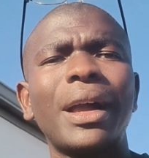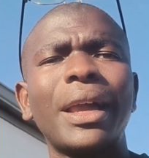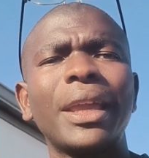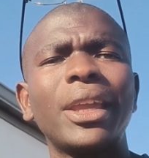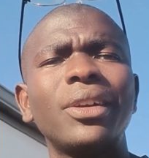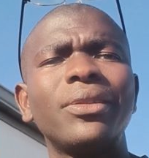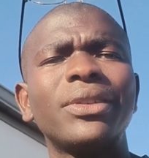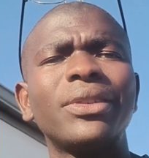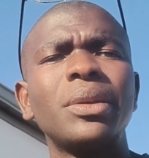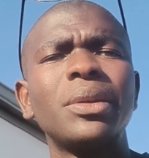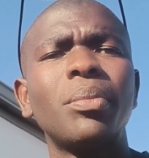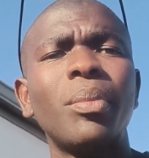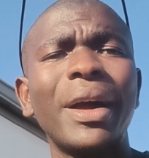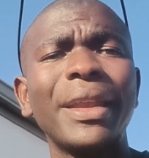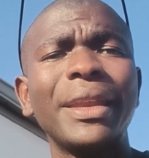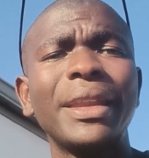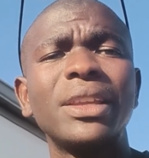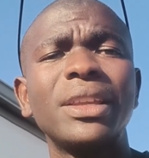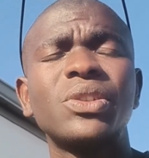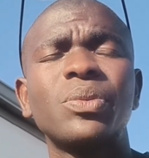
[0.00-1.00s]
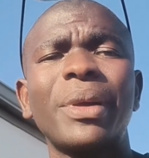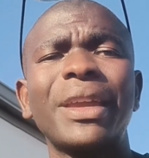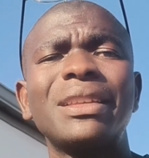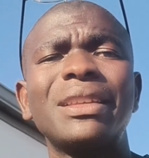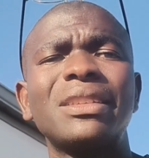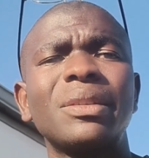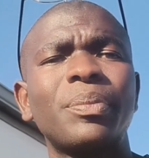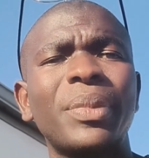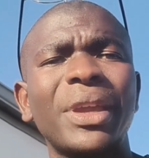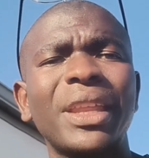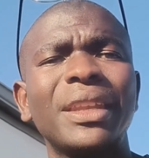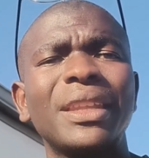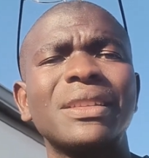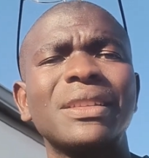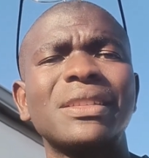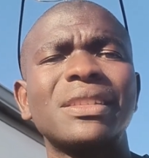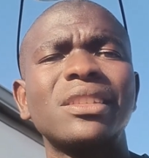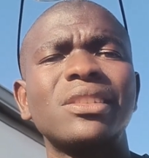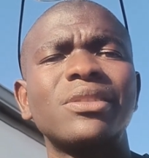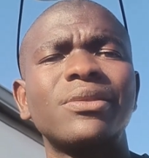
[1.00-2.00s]
I haven't managed my
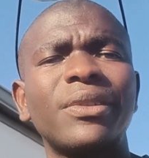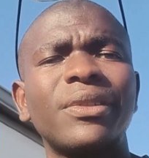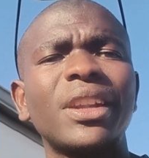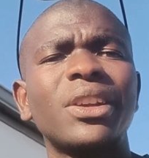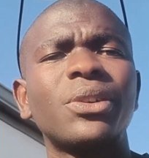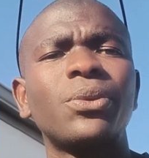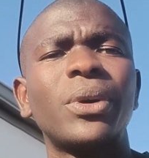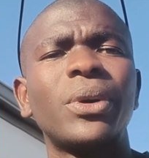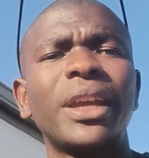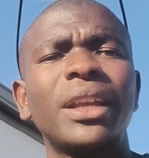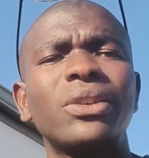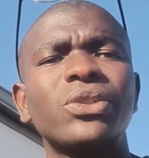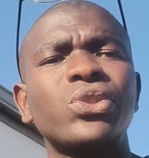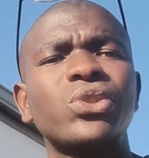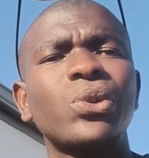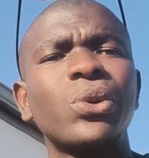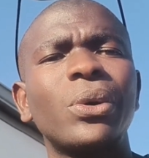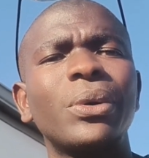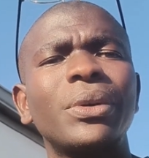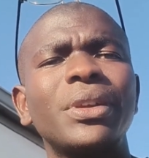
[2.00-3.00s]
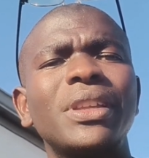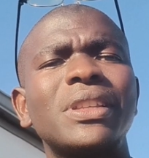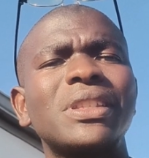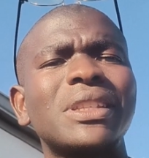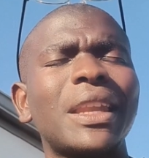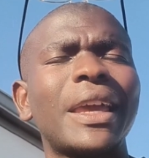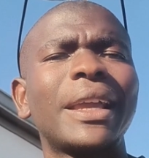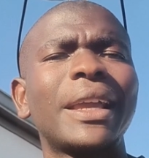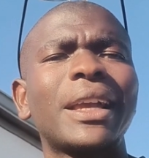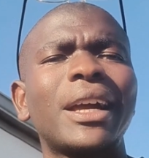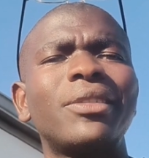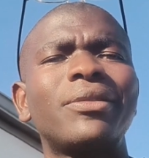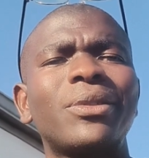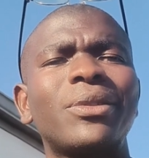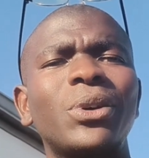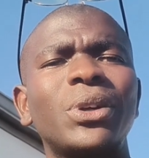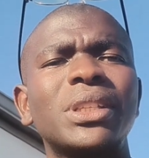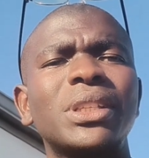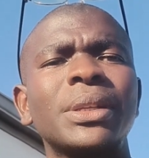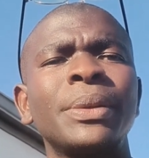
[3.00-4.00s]
dependencies very well. So it's like I've
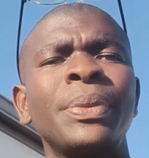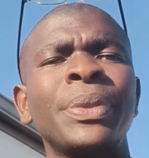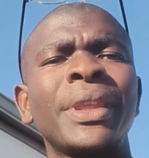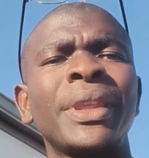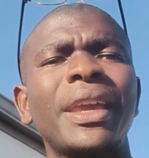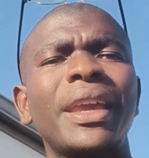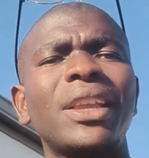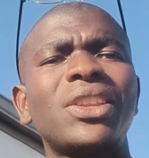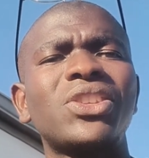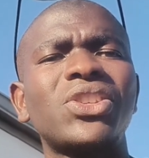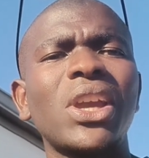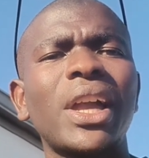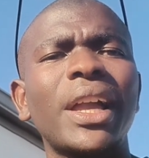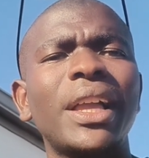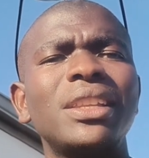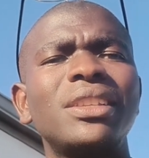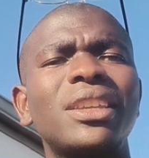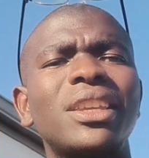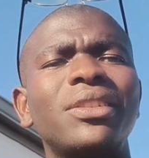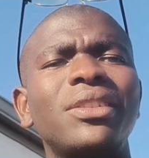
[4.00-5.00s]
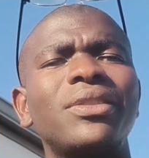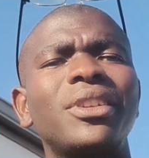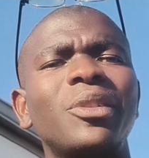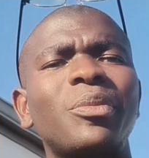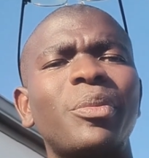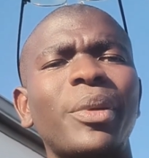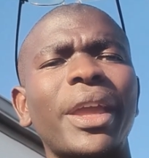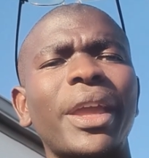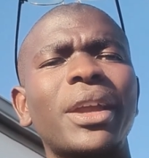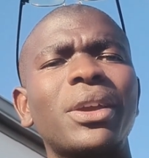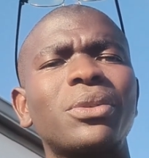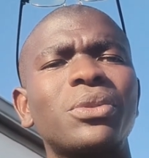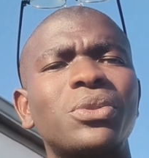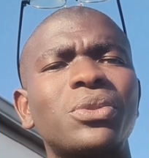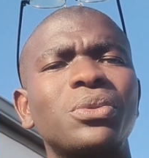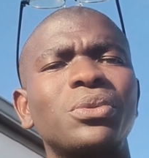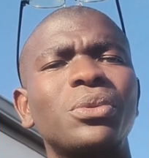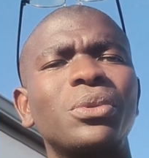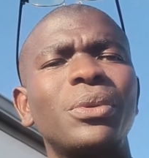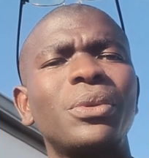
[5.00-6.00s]
got a child giving back
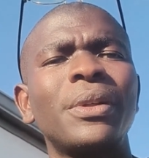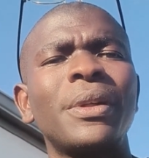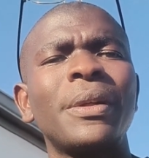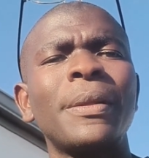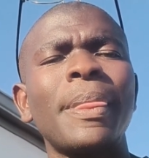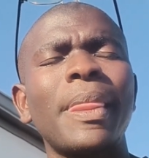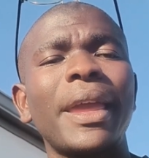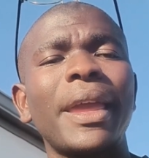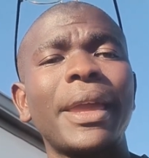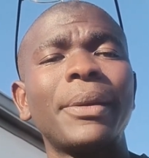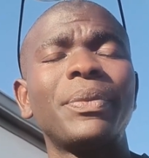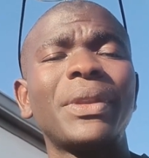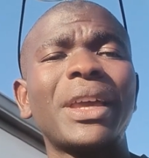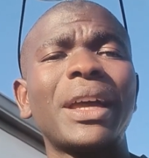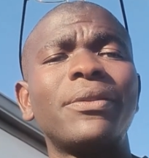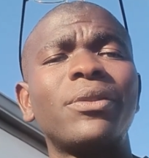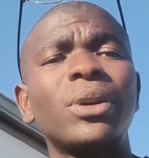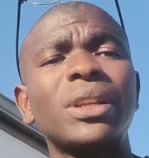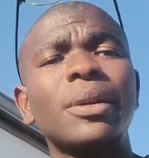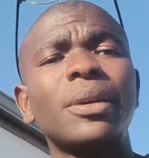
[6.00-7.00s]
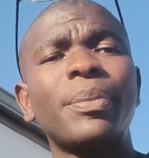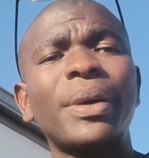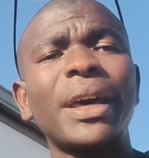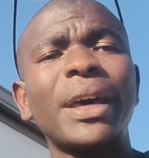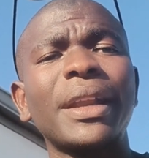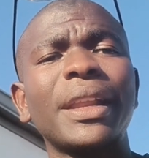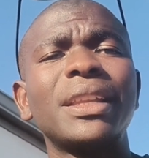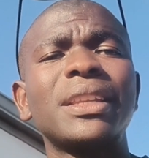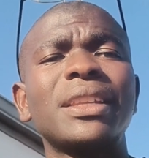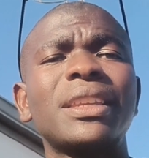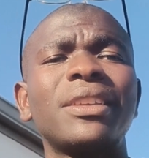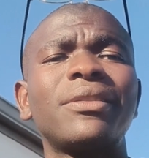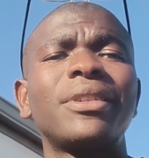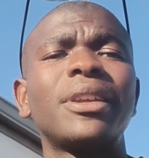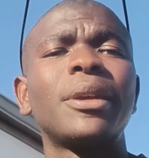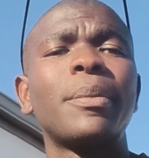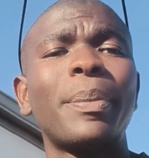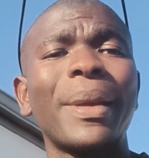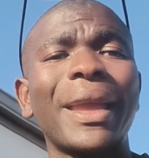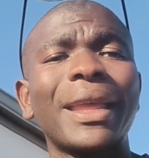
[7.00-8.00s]
to I've got a parent
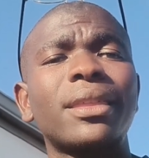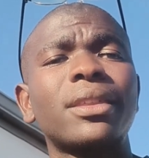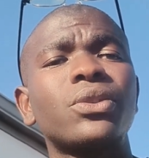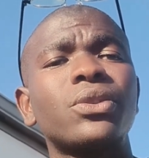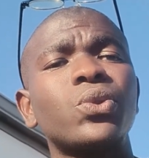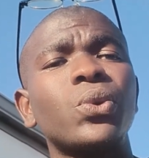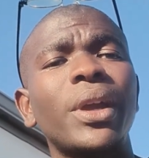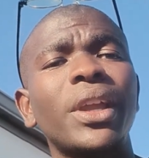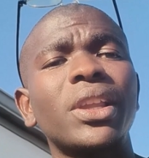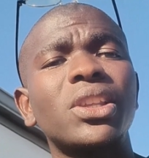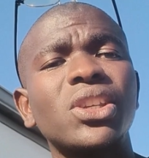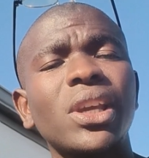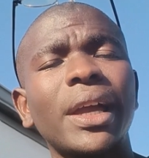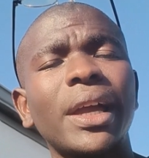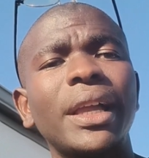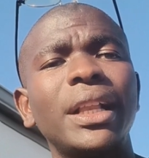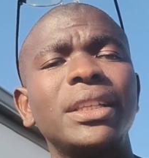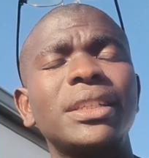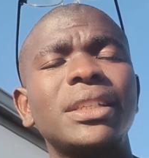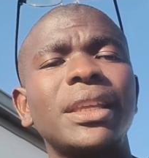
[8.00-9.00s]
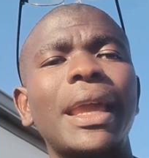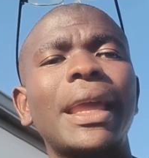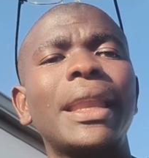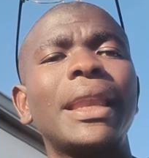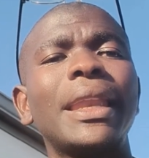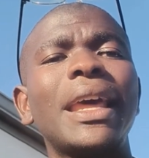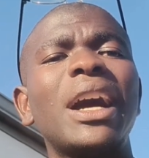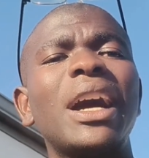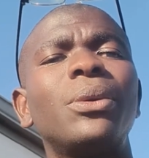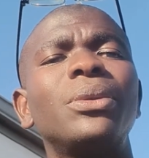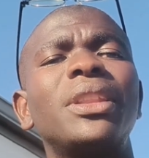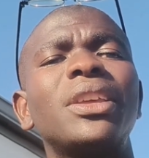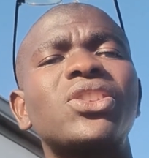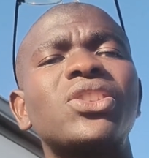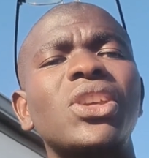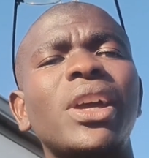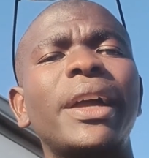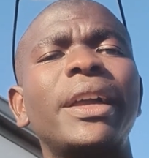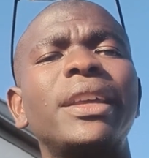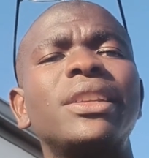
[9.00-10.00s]
giving birth to a child, and now the
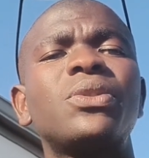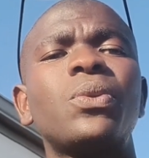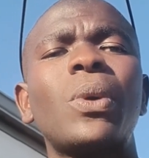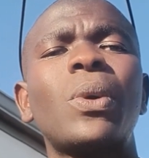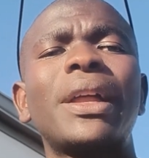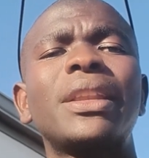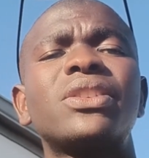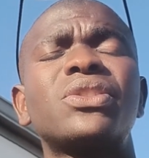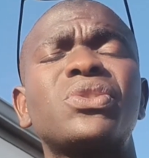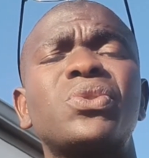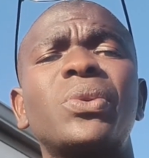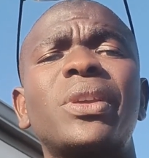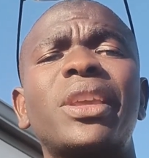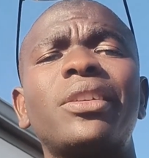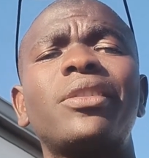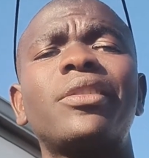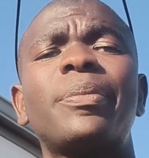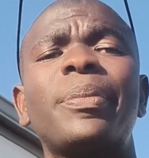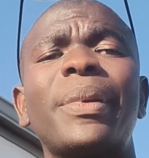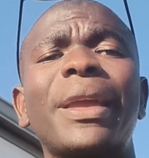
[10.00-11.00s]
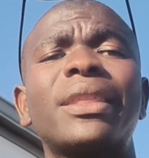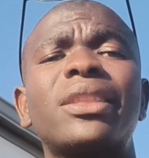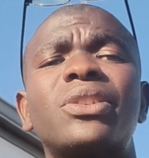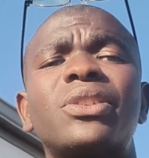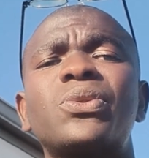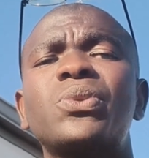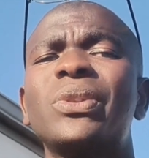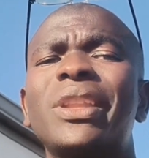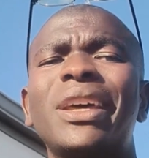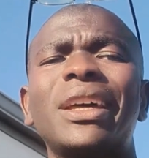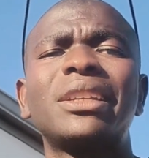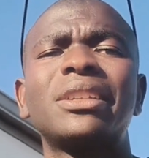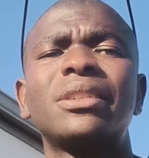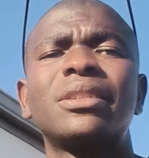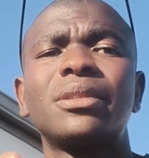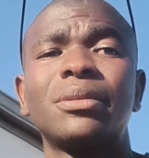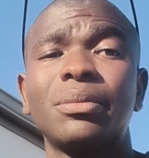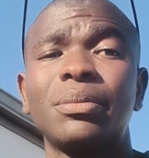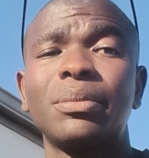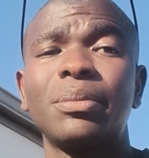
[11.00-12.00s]
child wants to give birth to that
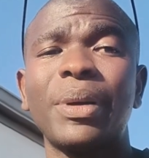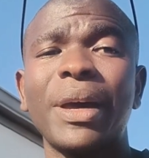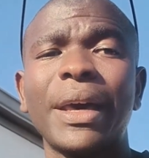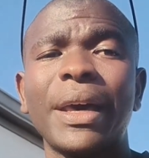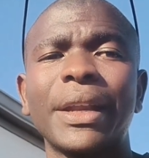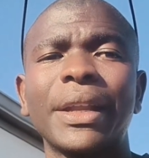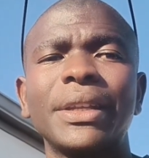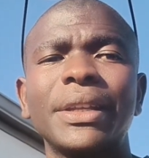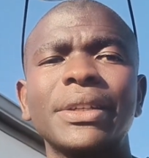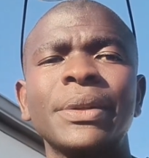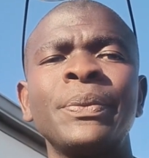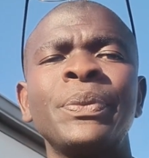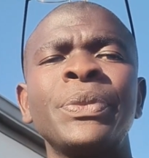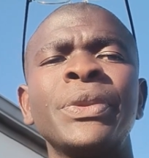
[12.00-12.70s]
parent.